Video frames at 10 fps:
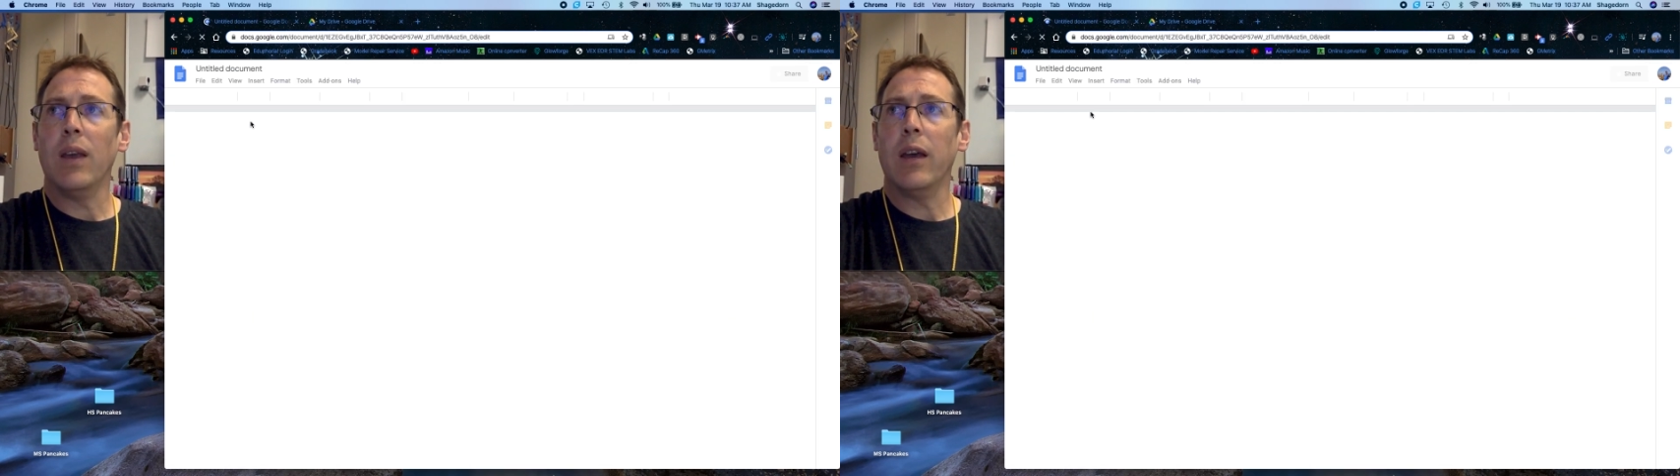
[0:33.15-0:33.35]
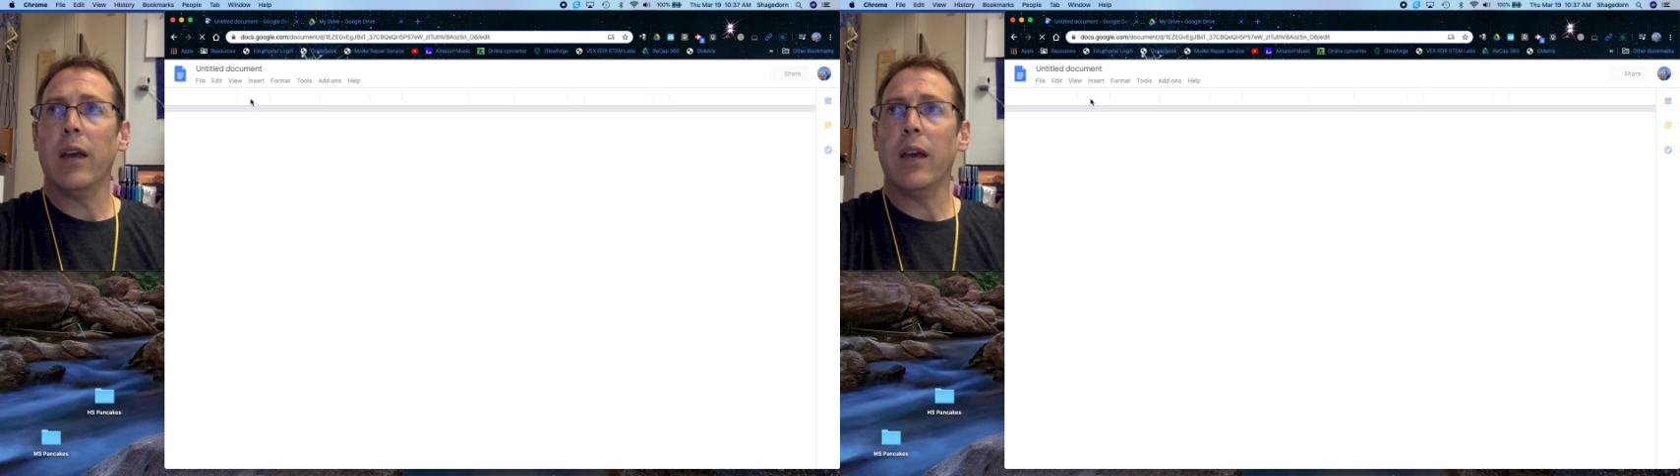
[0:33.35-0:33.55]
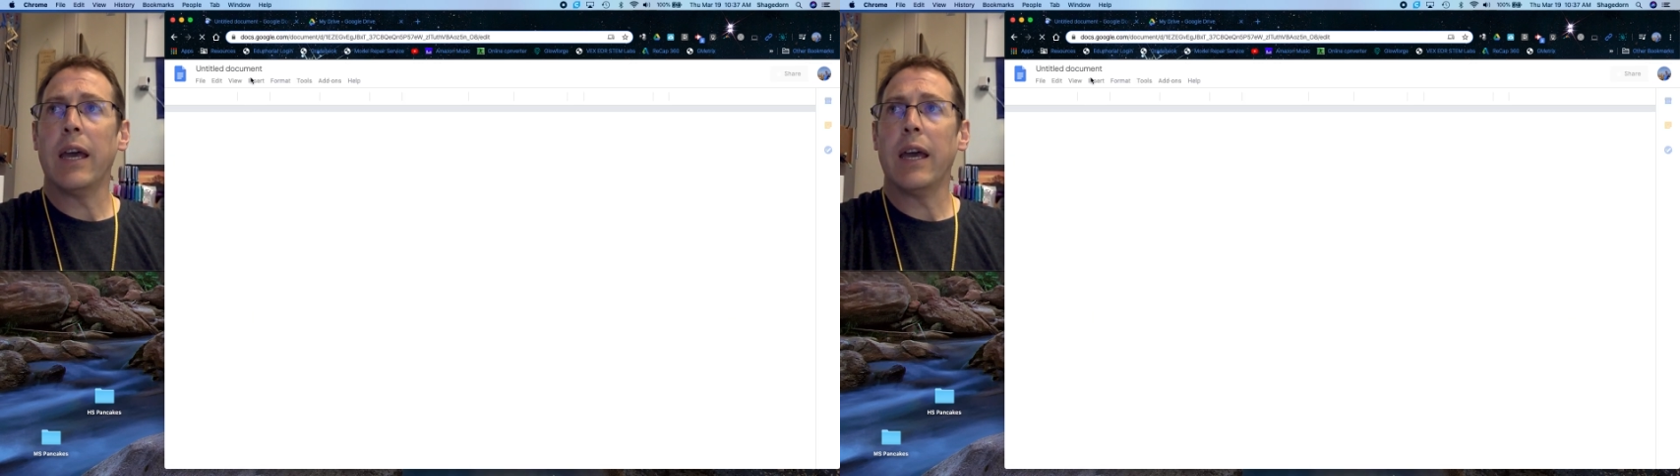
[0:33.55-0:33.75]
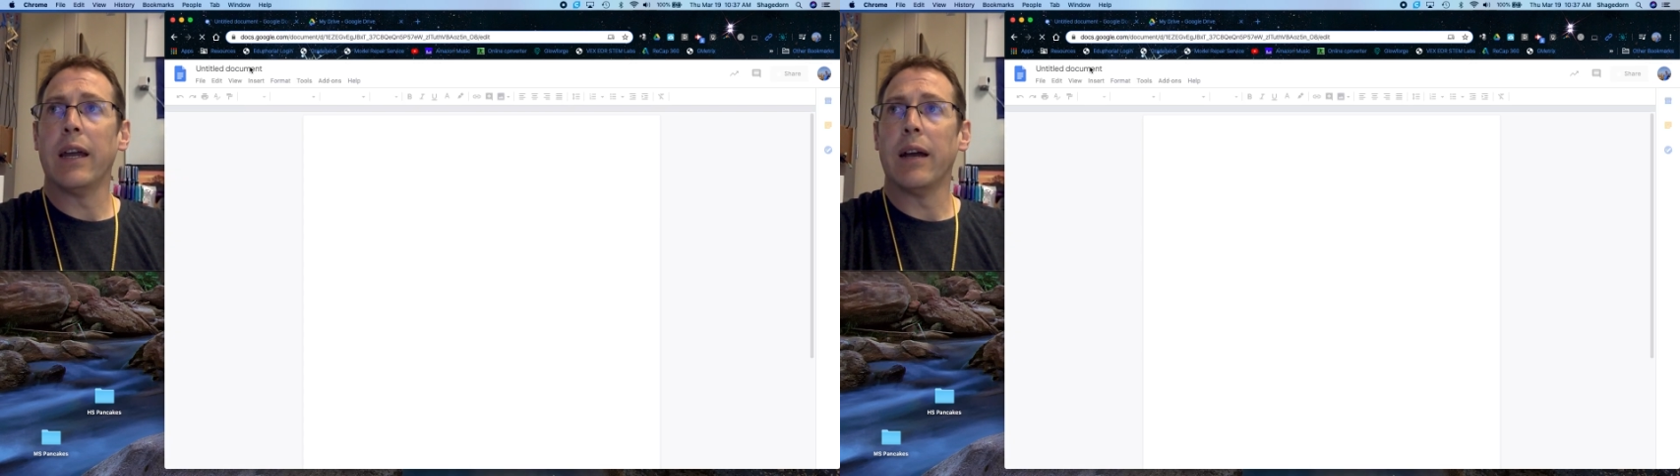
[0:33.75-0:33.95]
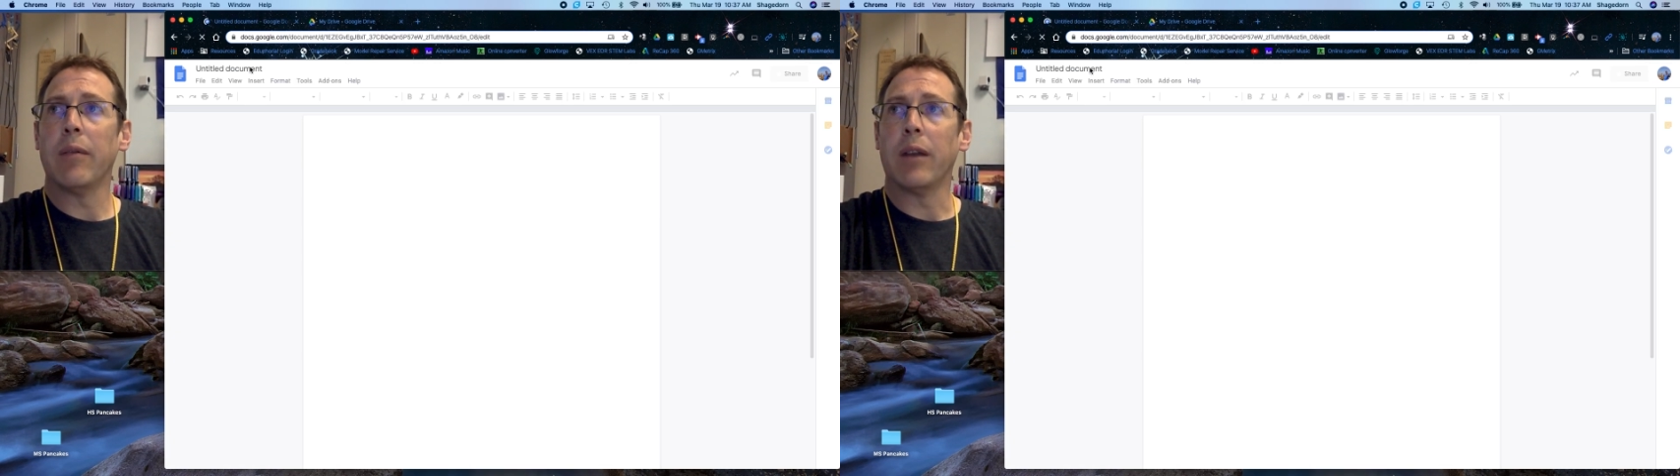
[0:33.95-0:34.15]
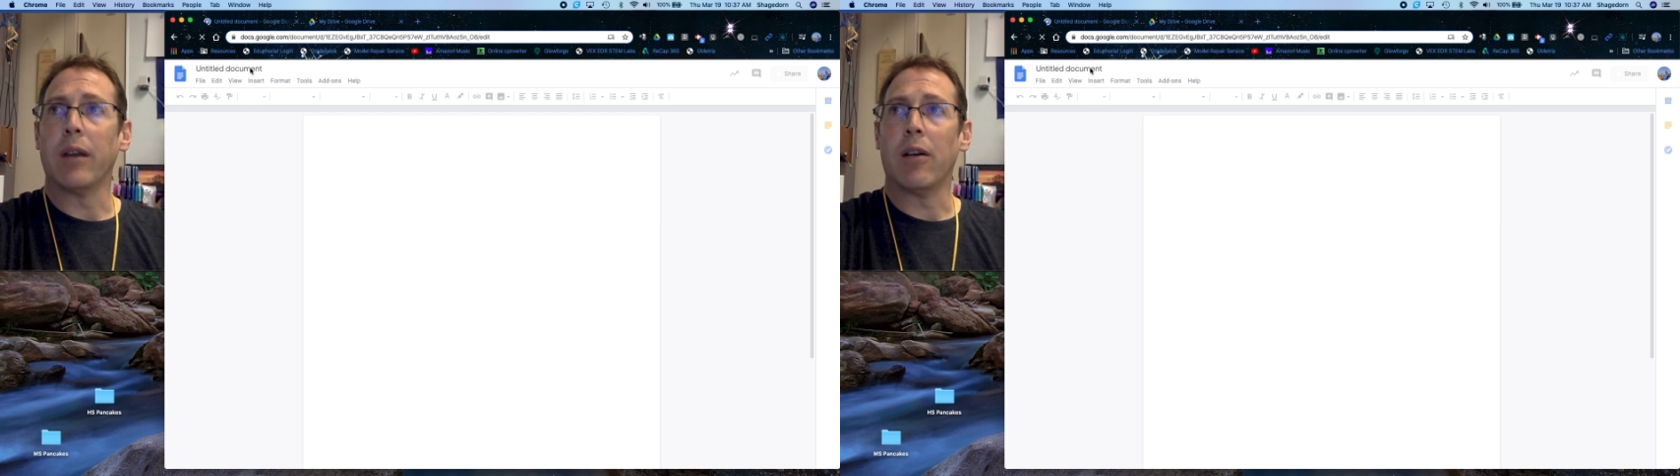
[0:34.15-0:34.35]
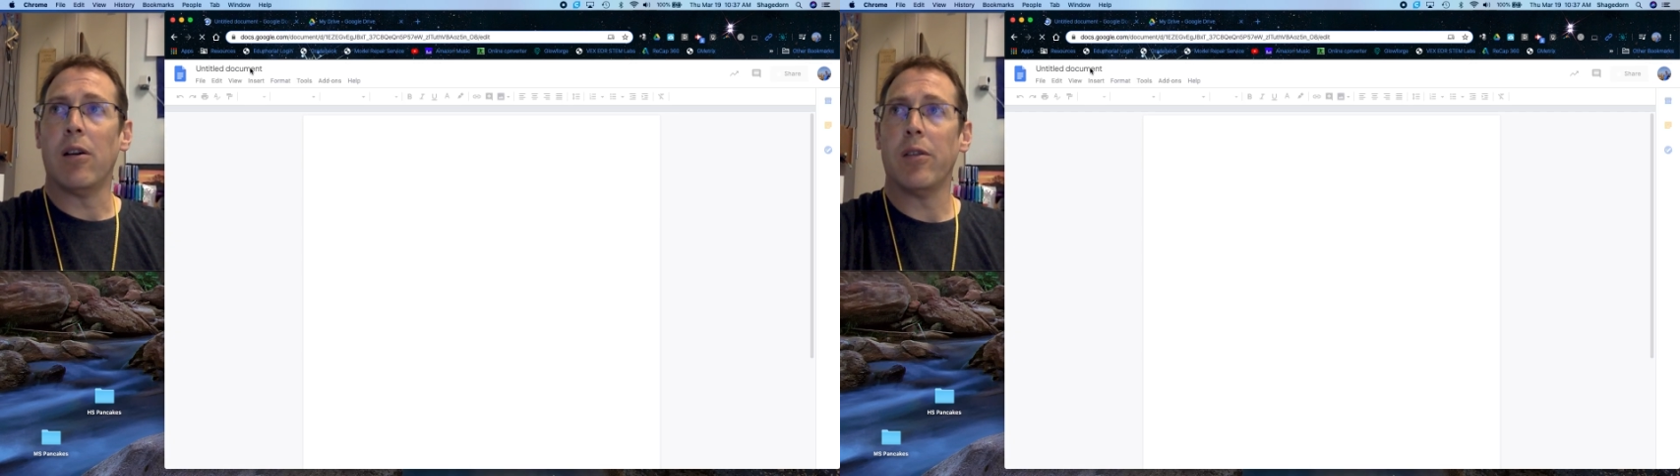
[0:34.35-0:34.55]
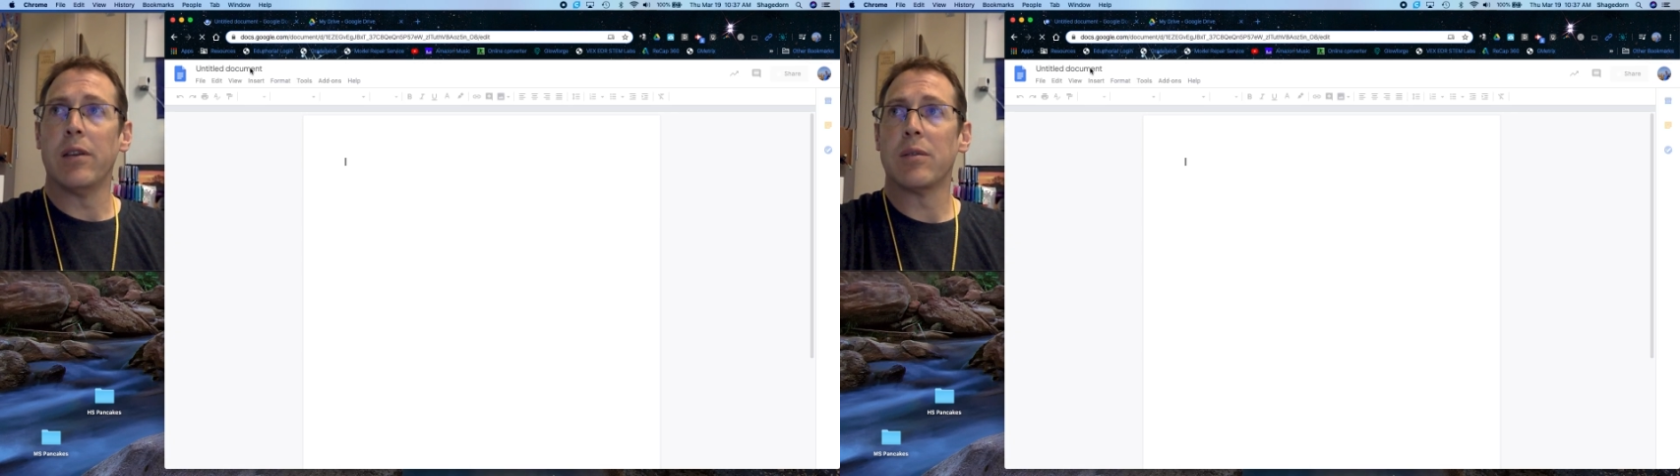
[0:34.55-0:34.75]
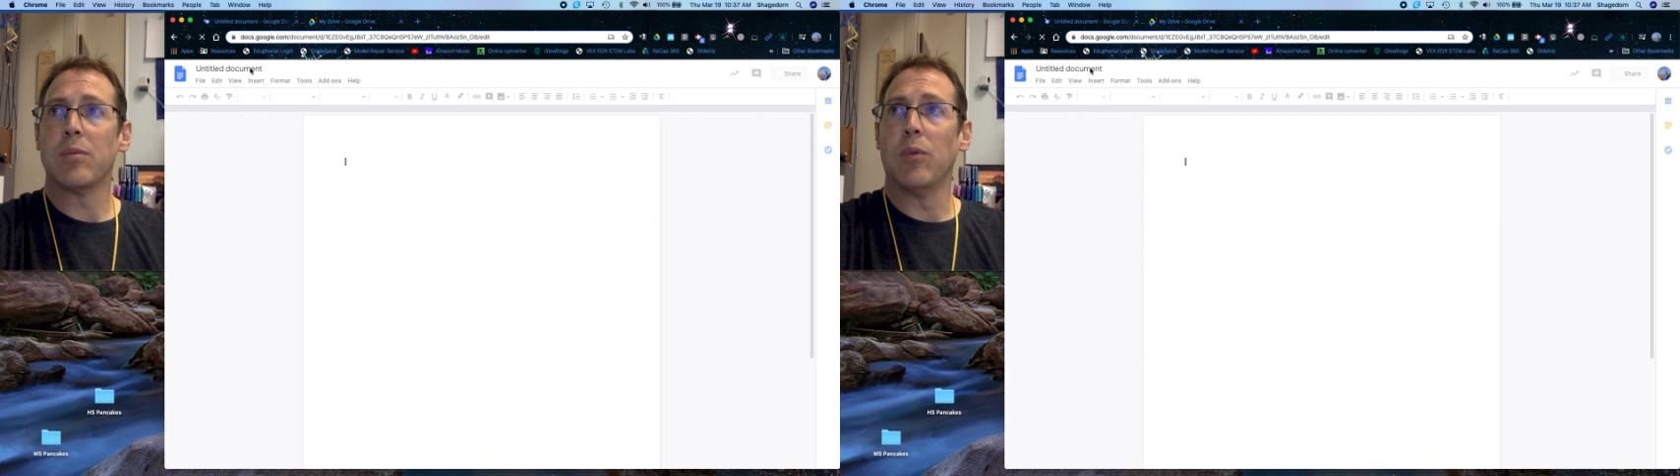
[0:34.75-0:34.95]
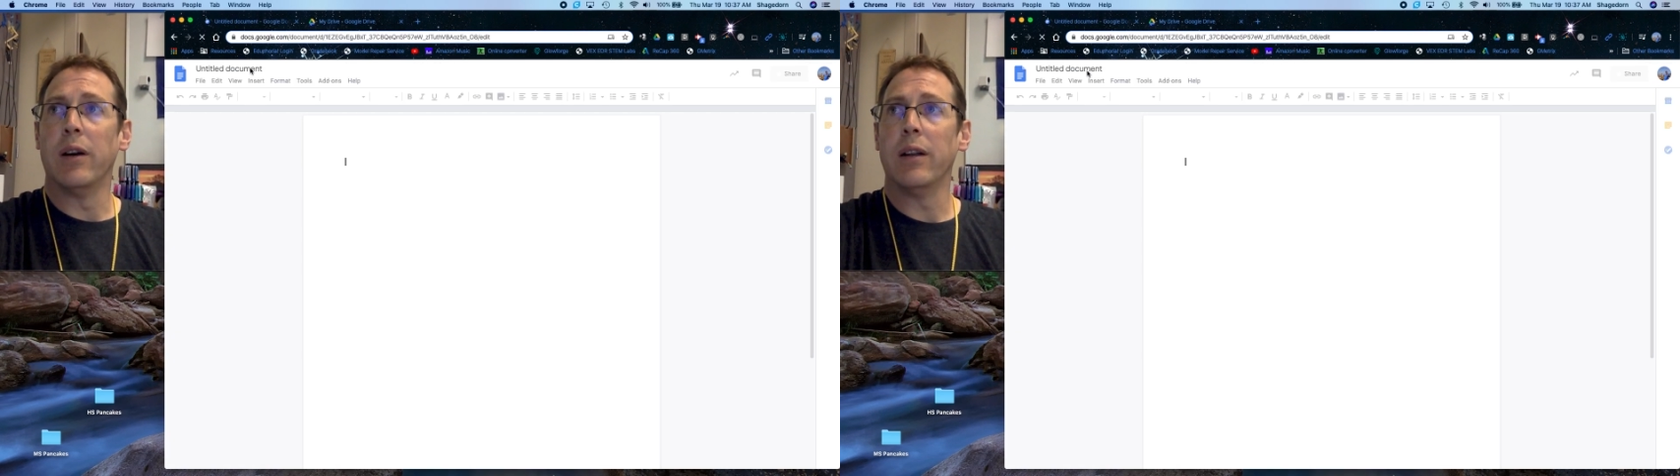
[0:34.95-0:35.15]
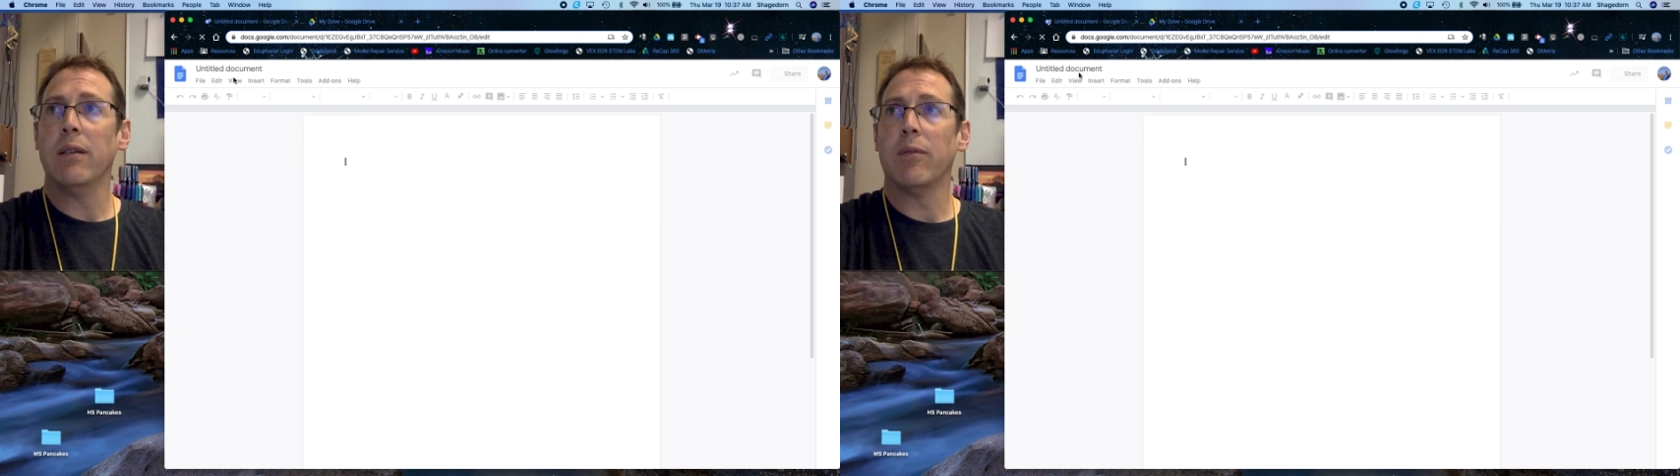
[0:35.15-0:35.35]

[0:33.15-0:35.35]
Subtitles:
and I'm going to call this one.